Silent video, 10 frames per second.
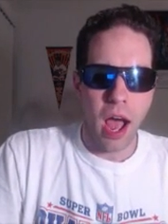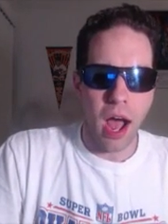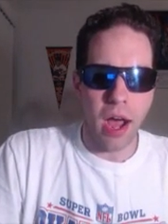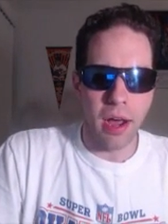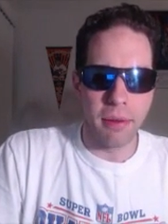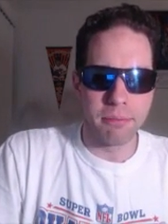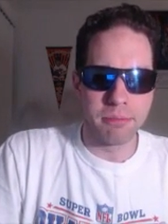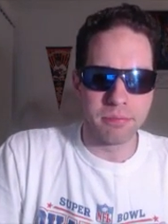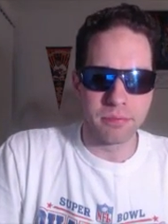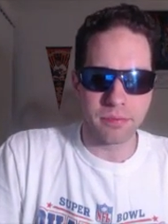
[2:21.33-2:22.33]

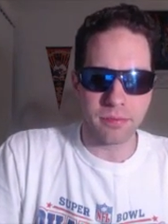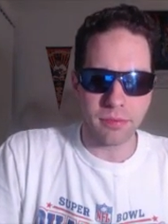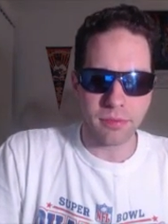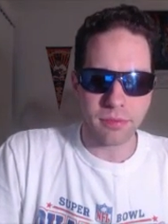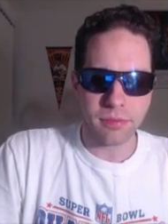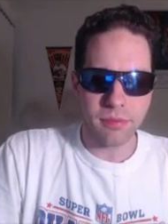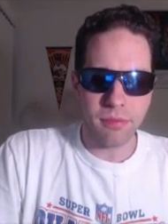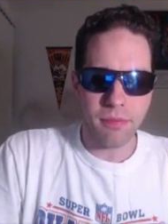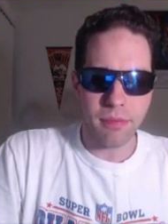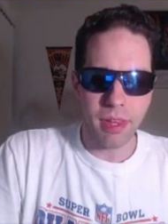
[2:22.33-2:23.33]
But
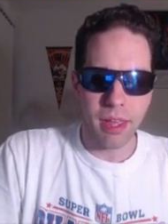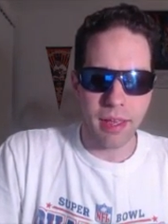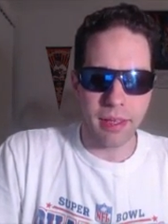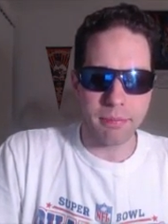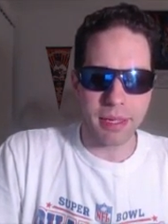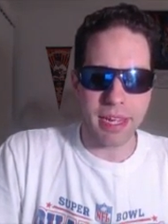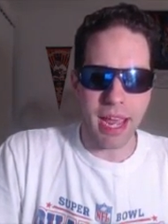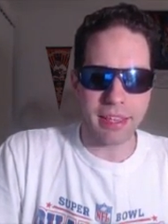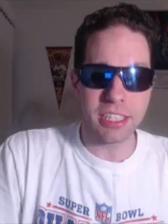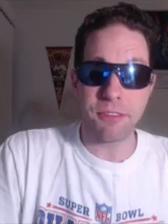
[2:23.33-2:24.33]

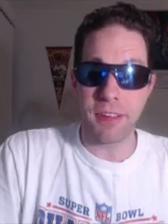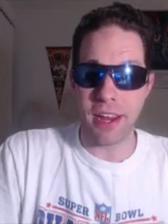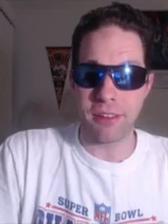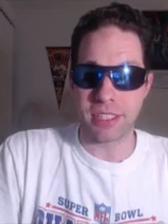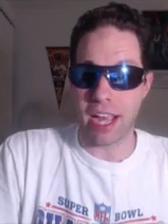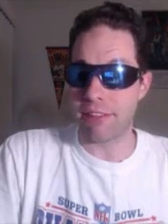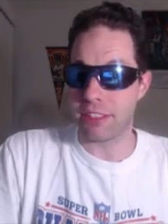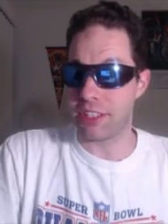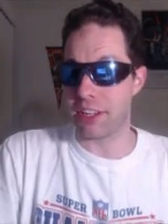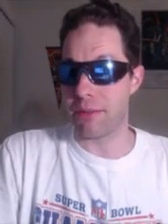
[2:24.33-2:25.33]
yeah, this video is
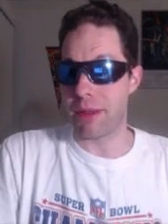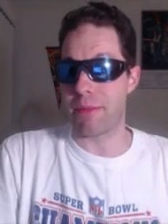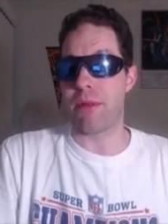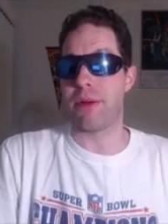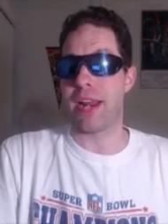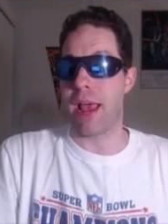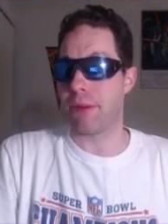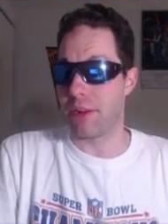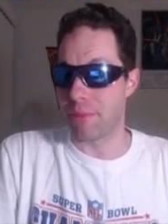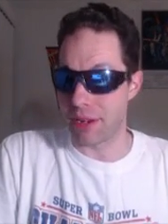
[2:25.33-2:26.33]
obviously going to be about what
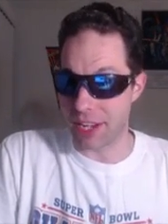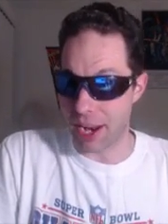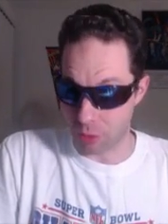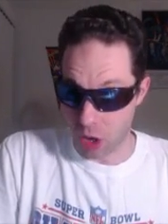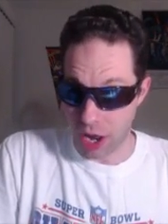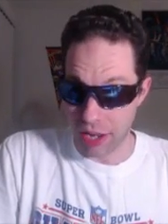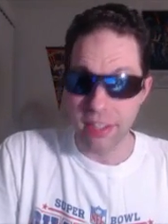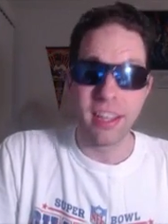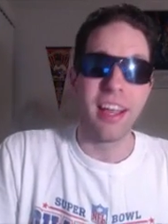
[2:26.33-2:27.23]
happened on Monday Night Raw.